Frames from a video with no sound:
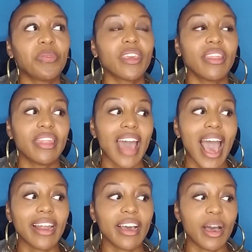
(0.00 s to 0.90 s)

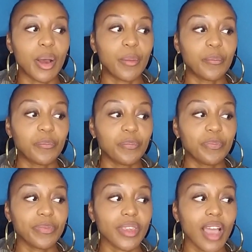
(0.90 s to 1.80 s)
that
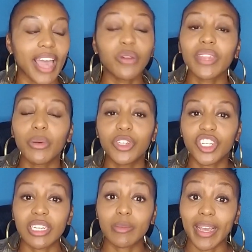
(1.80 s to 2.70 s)
I don't think we should
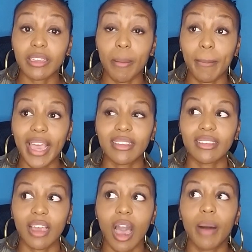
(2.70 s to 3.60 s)
expect a man to
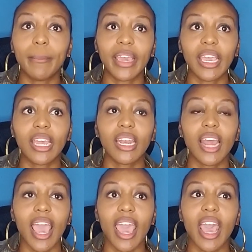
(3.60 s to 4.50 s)
come in
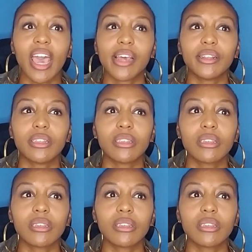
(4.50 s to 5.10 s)
and